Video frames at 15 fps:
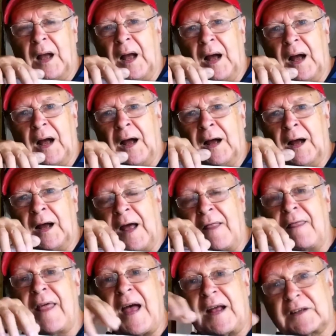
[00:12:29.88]

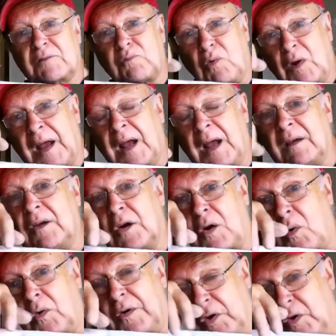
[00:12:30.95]
And that's where
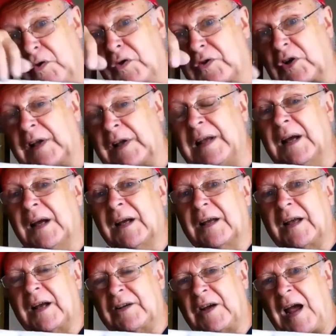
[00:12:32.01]
you usually
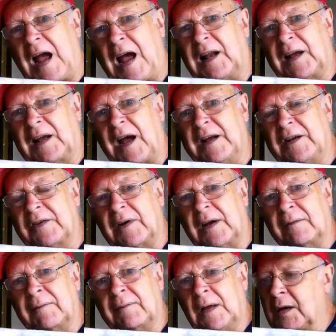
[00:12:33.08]
get your
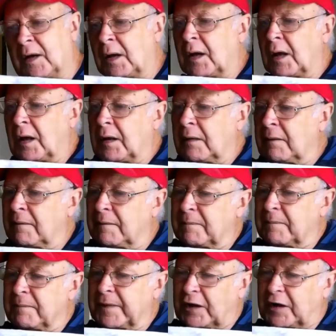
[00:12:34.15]
alligatoring.
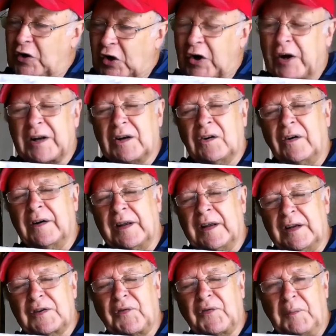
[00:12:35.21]
The guideline
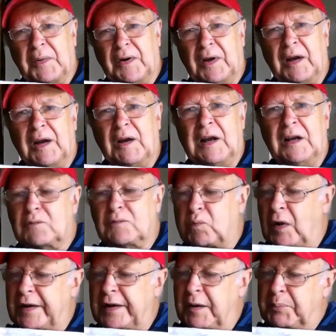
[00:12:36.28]
is for me is
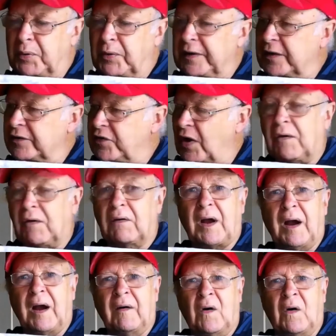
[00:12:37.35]
when you put your gel
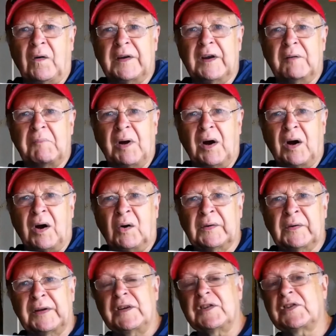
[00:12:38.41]
coat on your
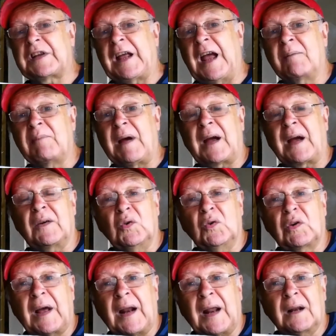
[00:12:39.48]
mould and you stand back and
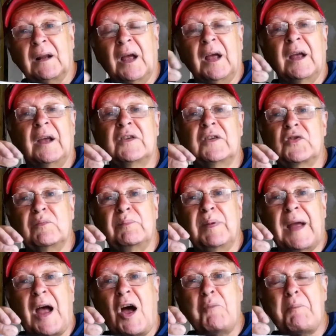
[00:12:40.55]
look at it, it should
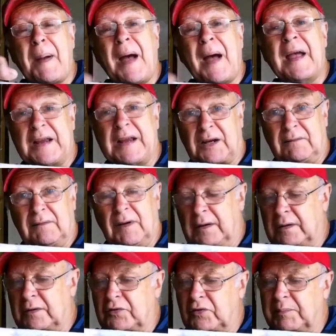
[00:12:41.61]
be opaque.
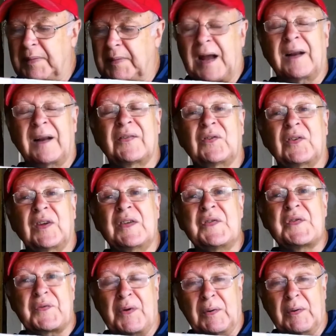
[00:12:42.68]
You shouldn't be able to see
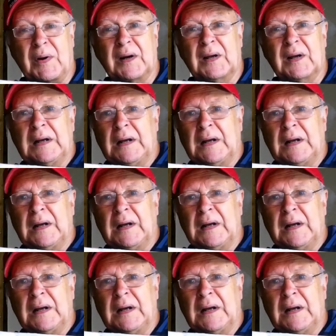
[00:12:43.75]
through it.